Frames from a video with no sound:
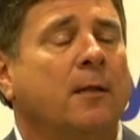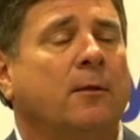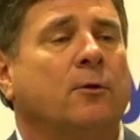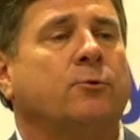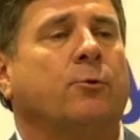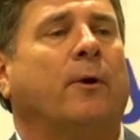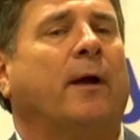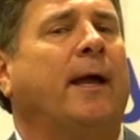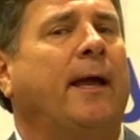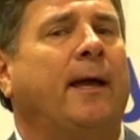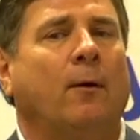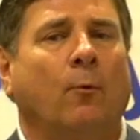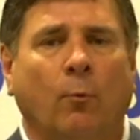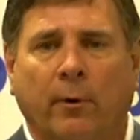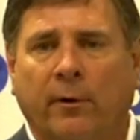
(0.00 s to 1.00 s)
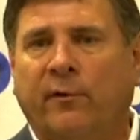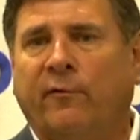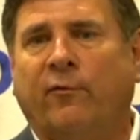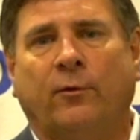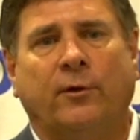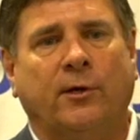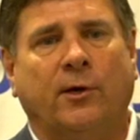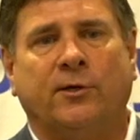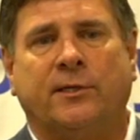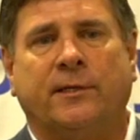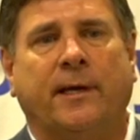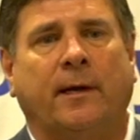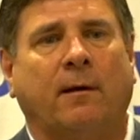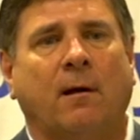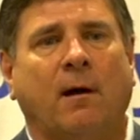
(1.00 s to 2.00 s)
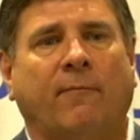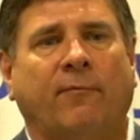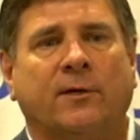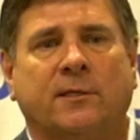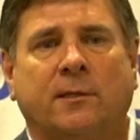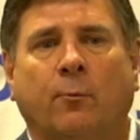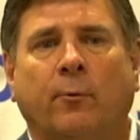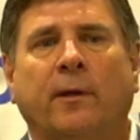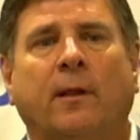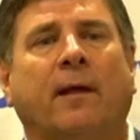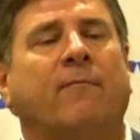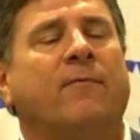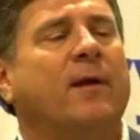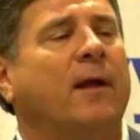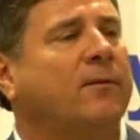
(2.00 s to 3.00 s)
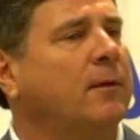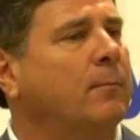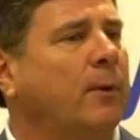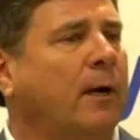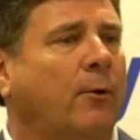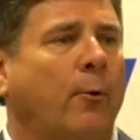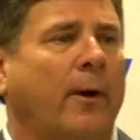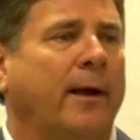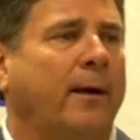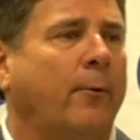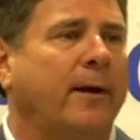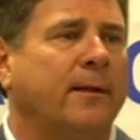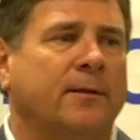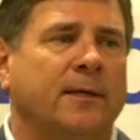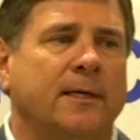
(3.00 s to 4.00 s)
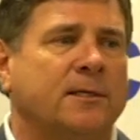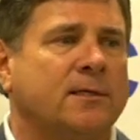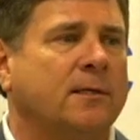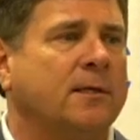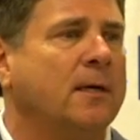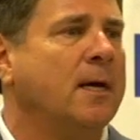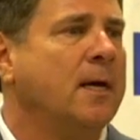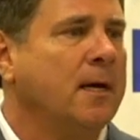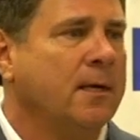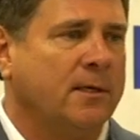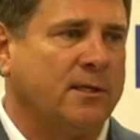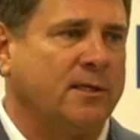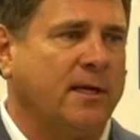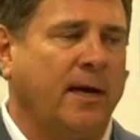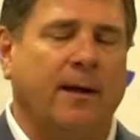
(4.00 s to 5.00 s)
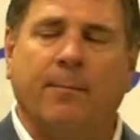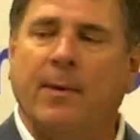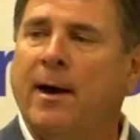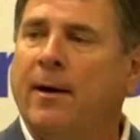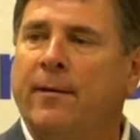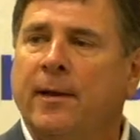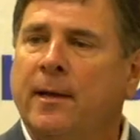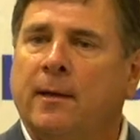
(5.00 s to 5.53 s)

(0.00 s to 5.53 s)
Those were 8 wonderful years in that conference, and we'll have nothing but great, great things to say about